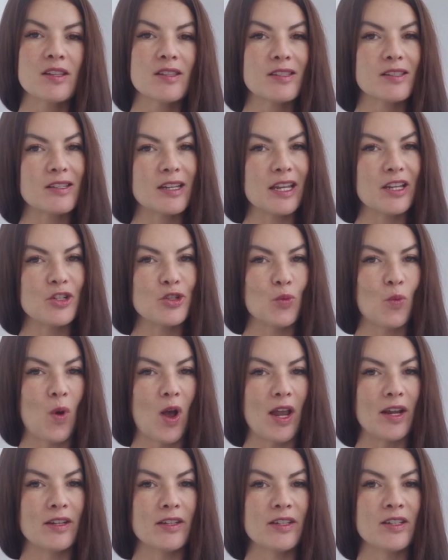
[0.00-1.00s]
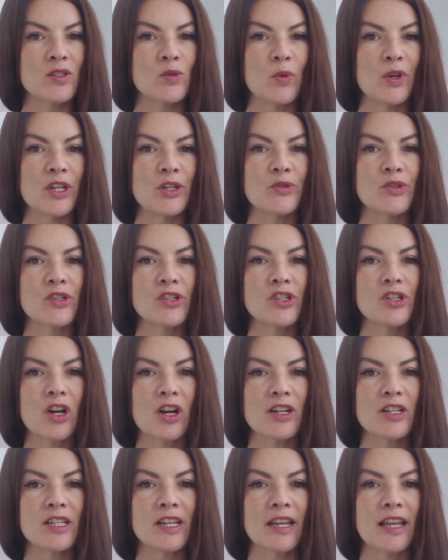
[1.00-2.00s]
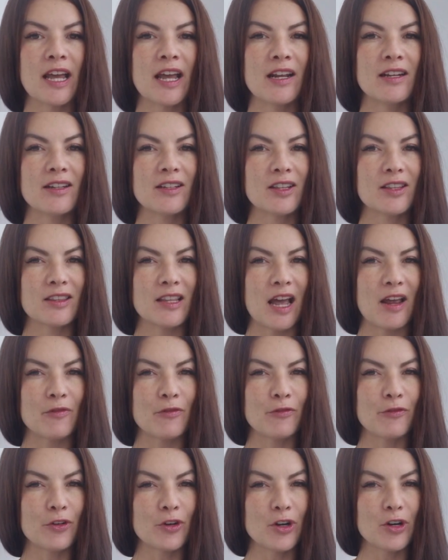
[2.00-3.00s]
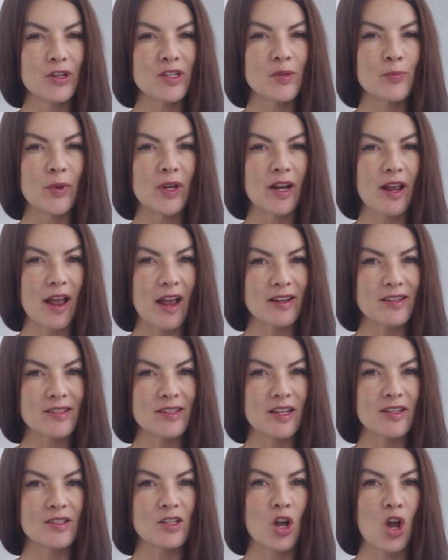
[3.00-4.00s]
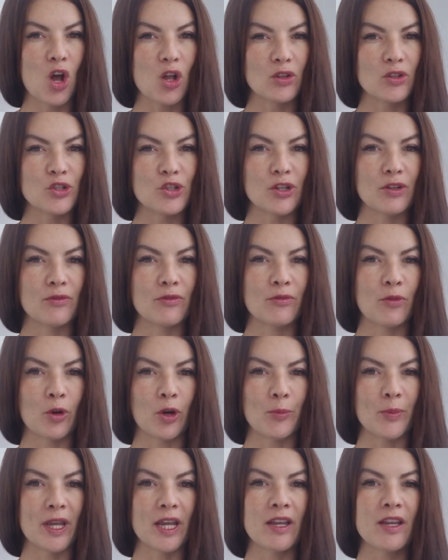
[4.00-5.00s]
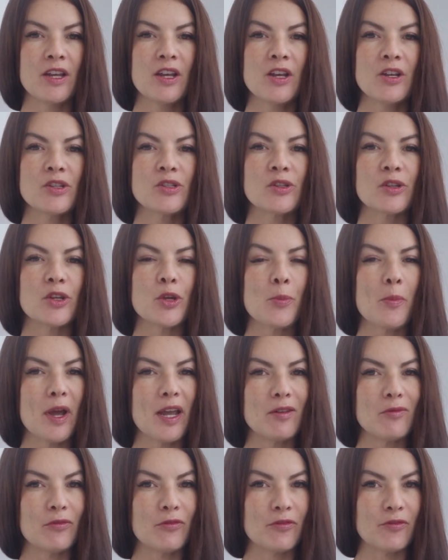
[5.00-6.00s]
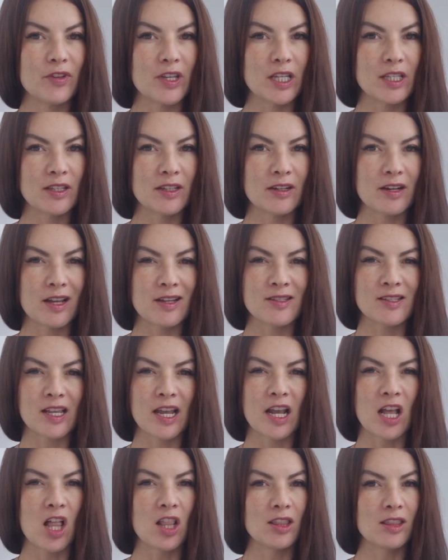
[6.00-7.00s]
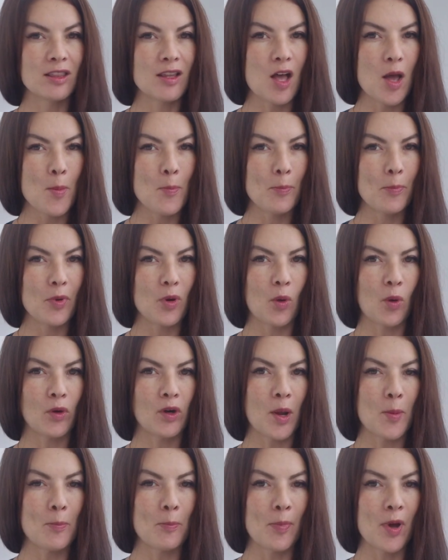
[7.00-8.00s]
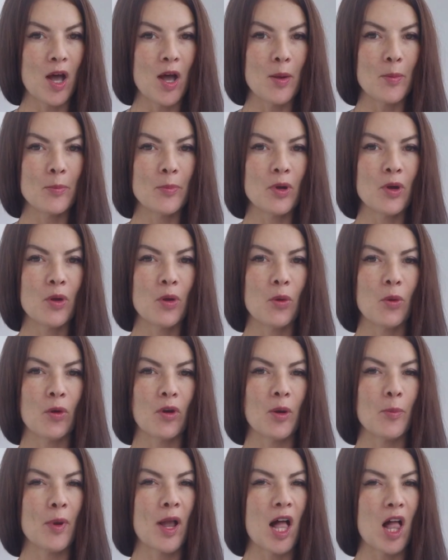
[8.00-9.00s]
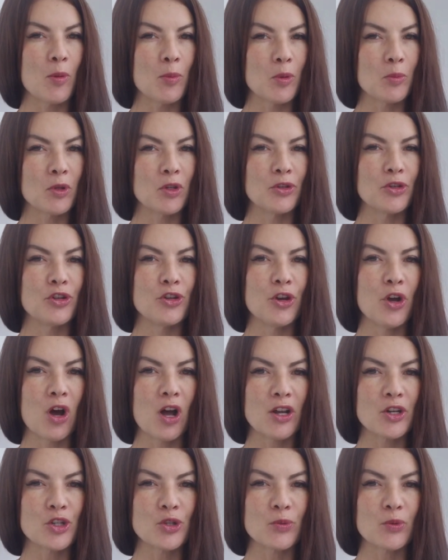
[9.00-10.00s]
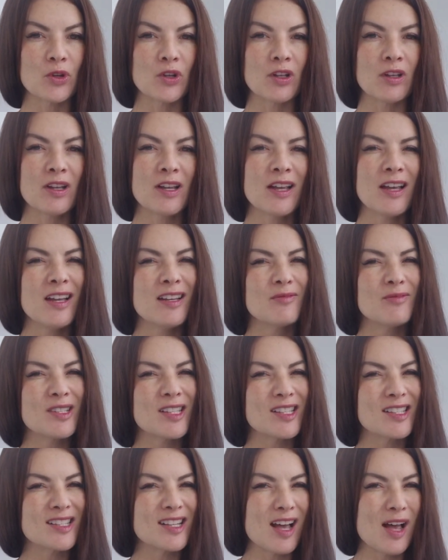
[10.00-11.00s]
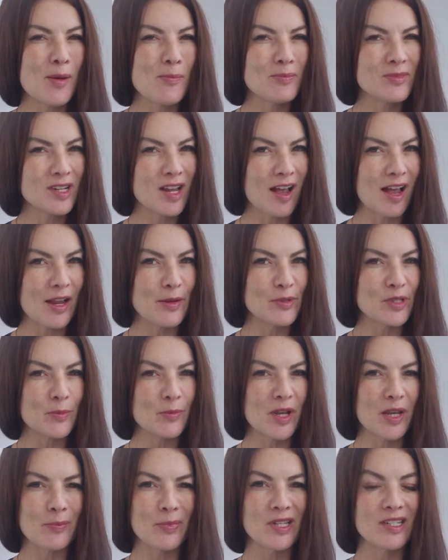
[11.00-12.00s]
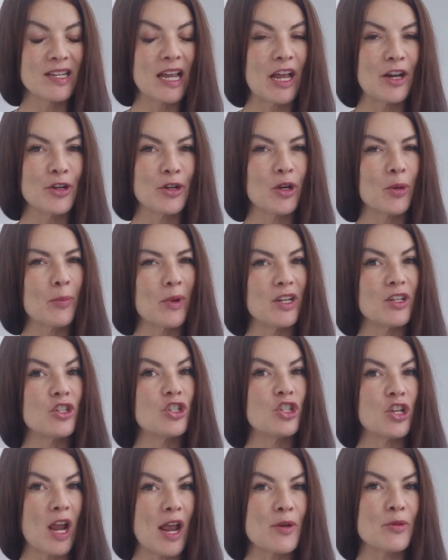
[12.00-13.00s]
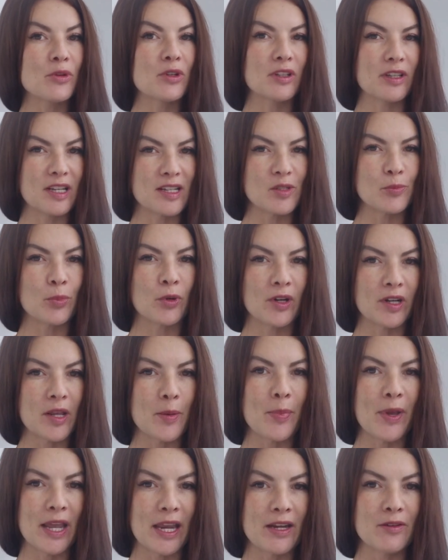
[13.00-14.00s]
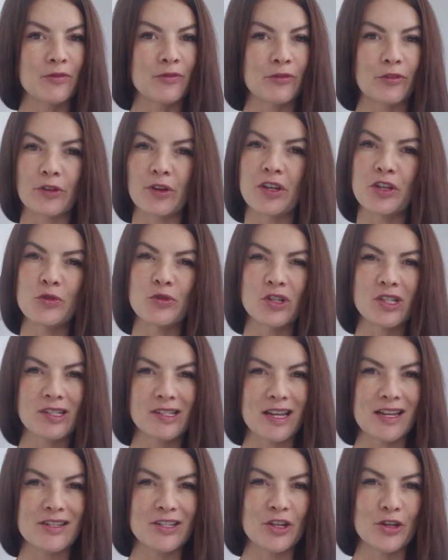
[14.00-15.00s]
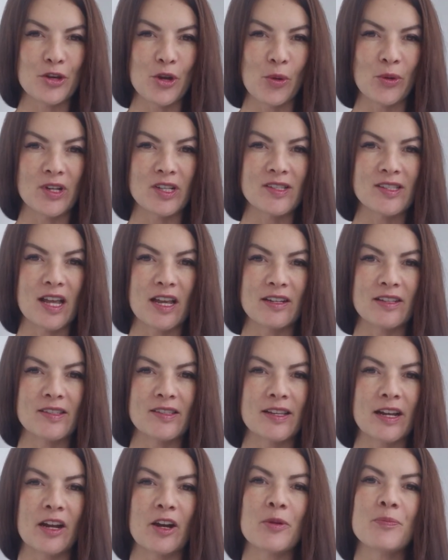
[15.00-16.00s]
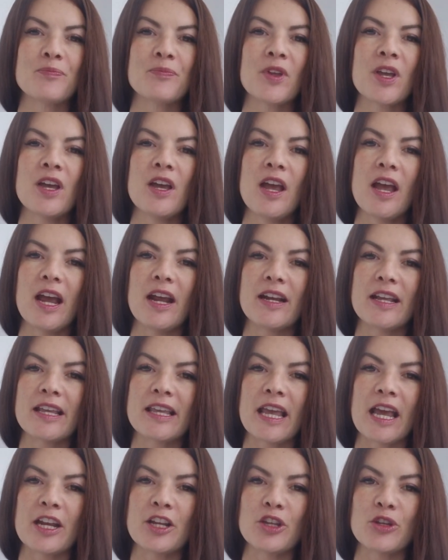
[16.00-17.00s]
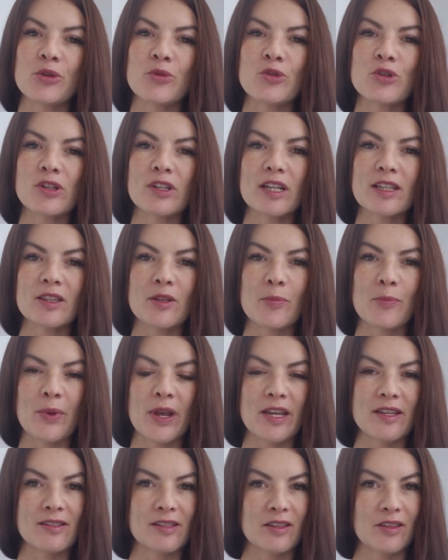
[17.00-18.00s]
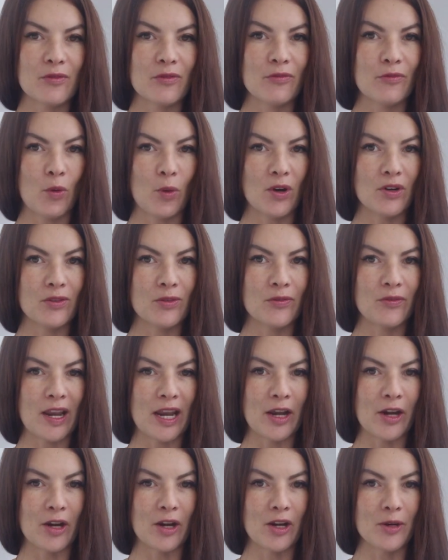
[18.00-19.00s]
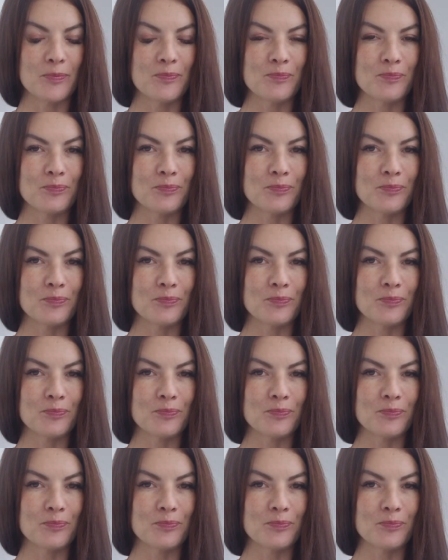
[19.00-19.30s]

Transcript: Stage 1 is when you start to get that first bit of excess collagen forming. So you might feel it as like a lump or a bump or a palpable nodule. Sometimes it might be tender, but generally it's pretty pain-free. You just tend to notice that it's there. And again, usually at the base of the fourth finger.